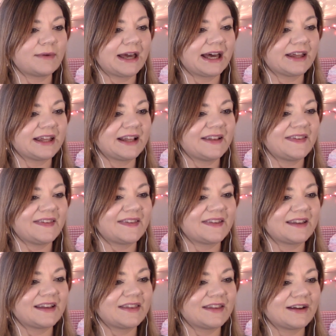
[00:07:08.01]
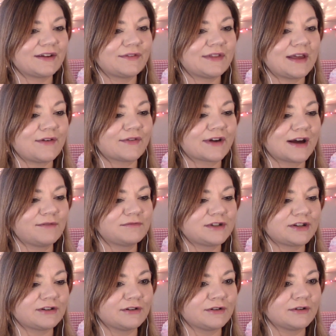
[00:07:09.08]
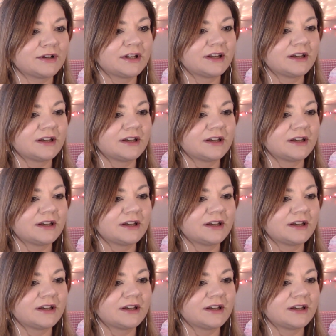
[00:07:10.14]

palace. They, they've come to.